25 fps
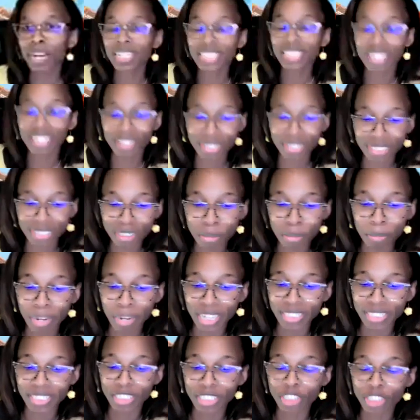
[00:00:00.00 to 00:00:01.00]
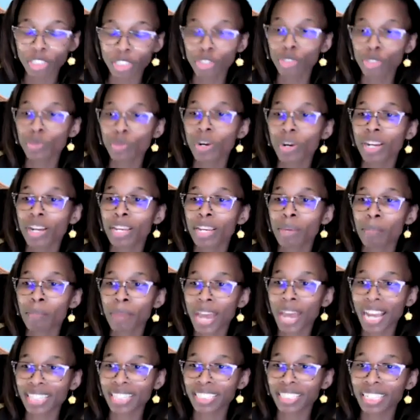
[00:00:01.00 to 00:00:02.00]
there is amazing. So you are
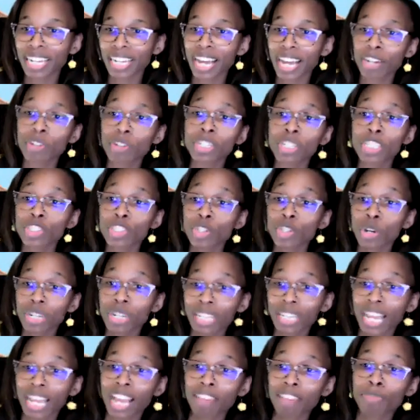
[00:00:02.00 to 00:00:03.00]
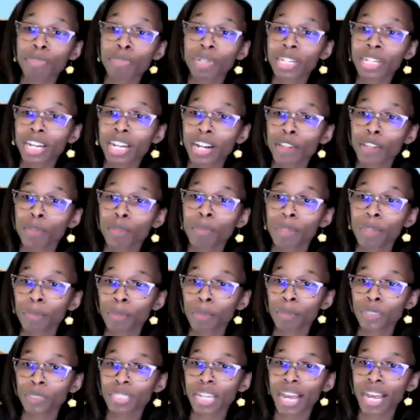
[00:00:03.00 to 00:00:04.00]
impacting not only your life, but other
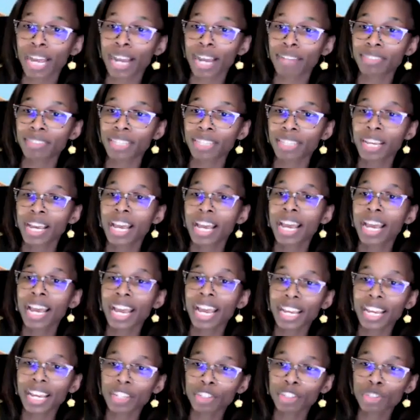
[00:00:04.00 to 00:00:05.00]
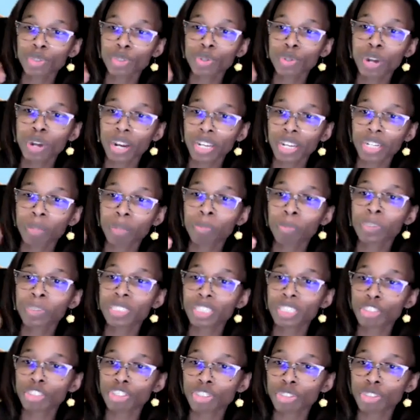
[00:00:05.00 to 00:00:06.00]
people's lives. And you are in a
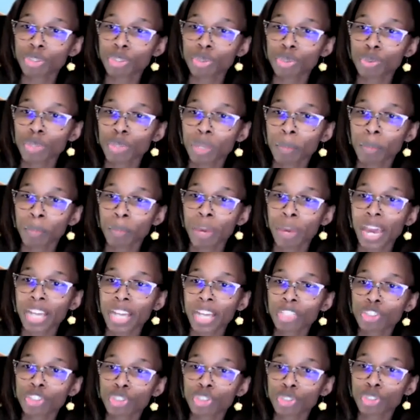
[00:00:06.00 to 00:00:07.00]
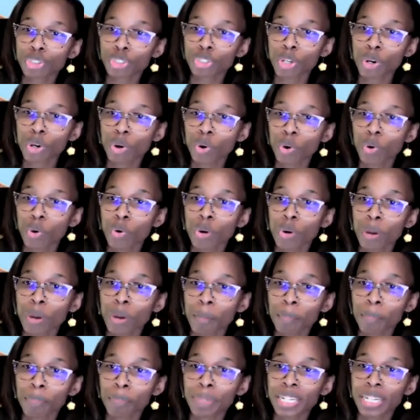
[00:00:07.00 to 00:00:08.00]
position to impact so
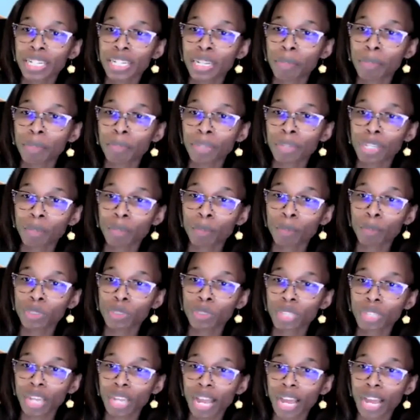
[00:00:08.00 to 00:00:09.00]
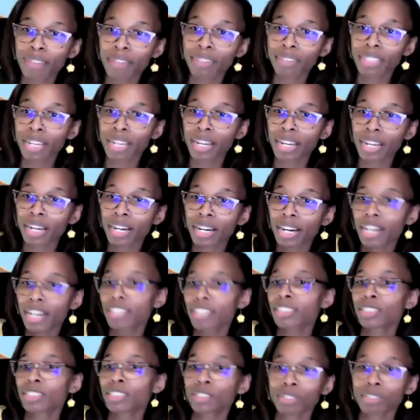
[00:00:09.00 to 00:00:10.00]
many people's lives that
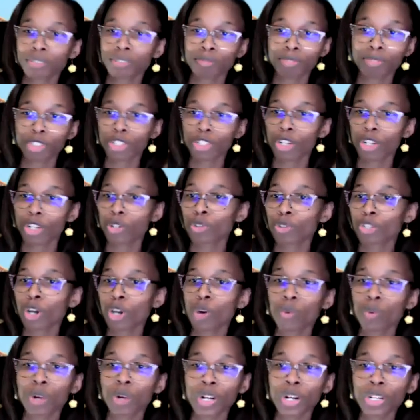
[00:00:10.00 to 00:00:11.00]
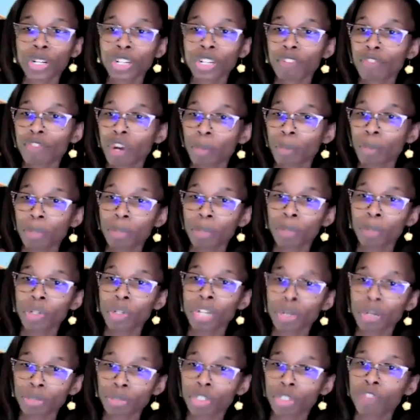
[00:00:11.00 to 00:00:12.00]
us, you know, who don't work in a farm, people
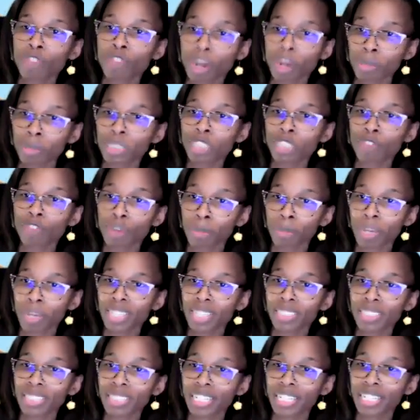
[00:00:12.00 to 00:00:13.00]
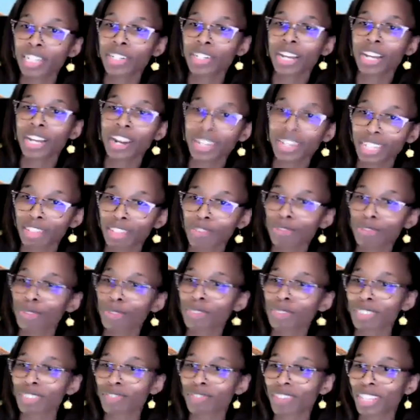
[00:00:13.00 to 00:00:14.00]
come to a pharmacy for medicine. And here they are getting
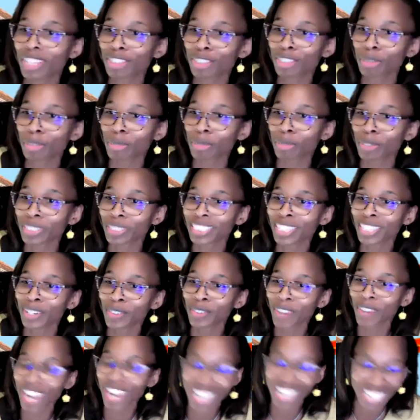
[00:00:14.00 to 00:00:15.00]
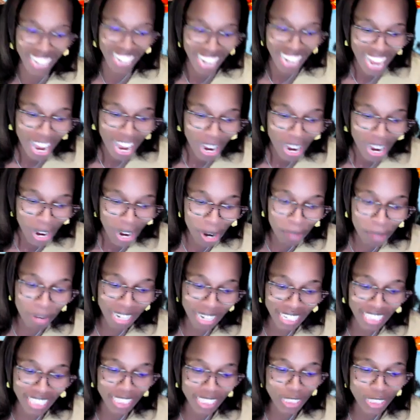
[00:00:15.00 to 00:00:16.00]
fruits and vegetables, right? Oh
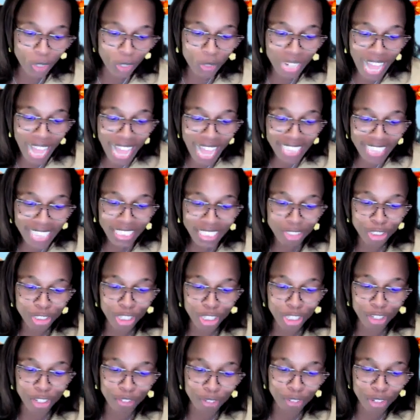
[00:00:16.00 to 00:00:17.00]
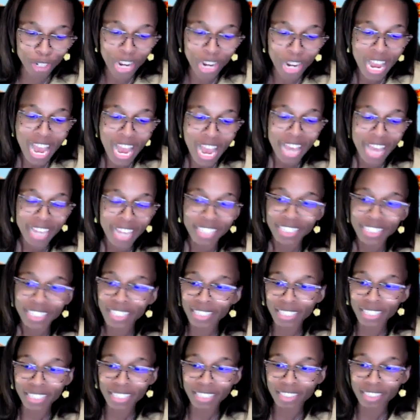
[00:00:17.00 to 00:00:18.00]
my goodness. So lastly, Jennifer,
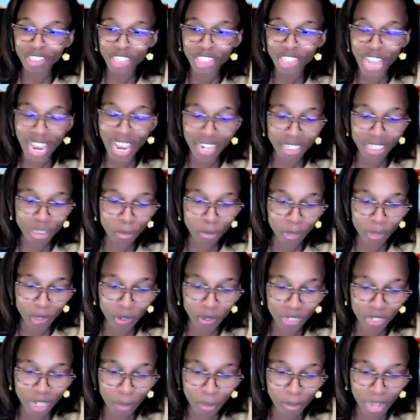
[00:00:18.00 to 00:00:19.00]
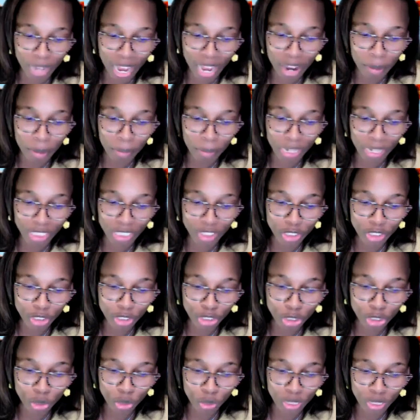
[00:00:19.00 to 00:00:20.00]
the chat is blowing up with how amazing your
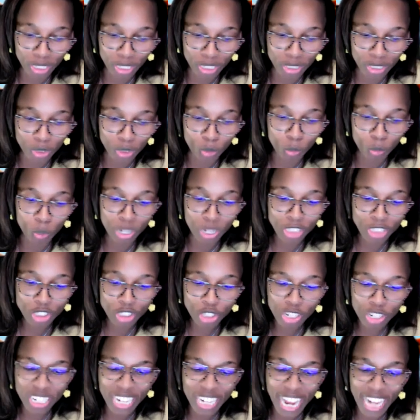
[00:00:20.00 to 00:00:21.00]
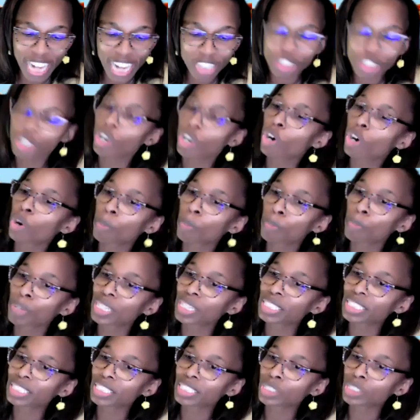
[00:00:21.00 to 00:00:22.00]
story is. What's your next goal
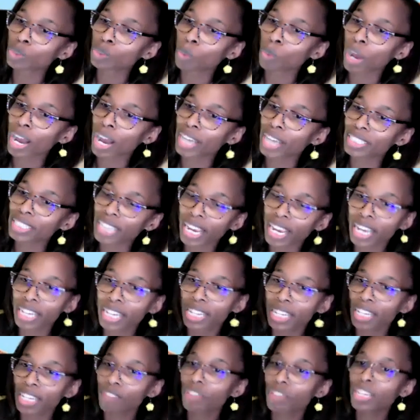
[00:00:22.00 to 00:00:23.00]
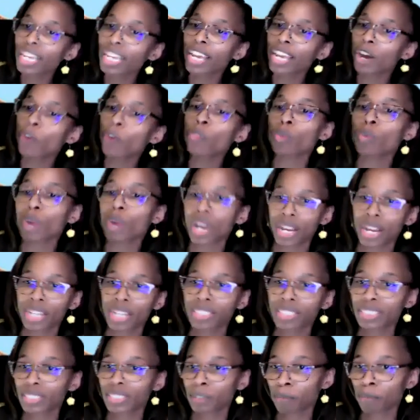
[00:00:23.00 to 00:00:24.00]
business-wise and even
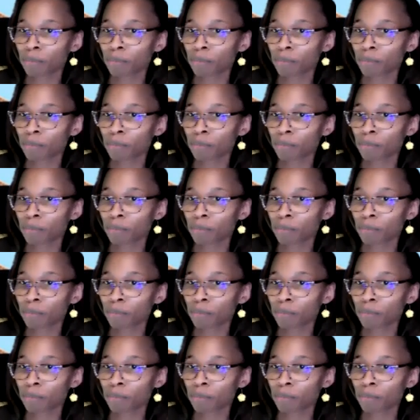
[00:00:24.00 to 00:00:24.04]
health-wise?